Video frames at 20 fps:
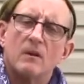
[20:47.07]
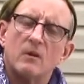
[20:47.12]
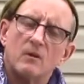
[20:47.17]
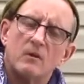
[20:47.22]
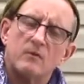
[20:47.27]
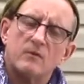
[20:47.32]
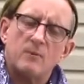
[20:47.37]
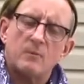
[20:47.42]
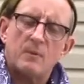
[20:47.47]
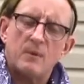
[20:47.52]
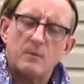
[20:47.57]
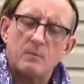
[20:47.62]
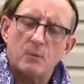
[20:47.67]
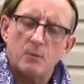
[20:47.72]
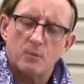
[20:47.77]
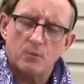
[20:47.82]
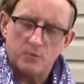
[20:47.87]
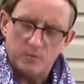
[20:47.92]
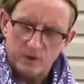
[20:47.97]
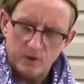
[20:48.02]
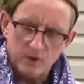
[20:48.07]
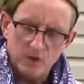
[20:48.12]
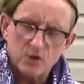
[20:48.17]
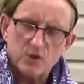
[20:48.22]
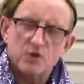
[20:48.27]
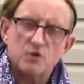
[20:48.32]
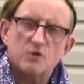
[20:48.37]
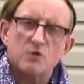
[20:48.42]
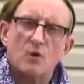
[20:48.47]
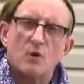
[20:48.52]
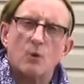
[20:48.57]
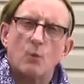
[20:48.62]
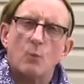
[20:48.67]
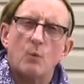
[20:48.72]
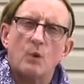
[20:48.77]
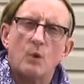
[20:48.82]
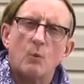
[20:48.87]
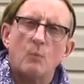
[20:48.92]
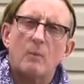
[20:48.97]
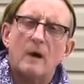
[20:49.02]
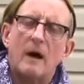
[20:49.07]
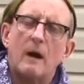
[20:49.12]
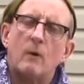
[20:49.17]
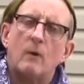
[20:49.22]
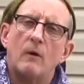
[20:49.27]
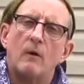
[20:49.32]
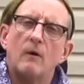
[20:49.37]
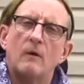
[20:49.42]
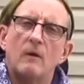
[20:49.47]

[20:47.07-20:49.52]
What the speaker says: Only for people with really strong willpower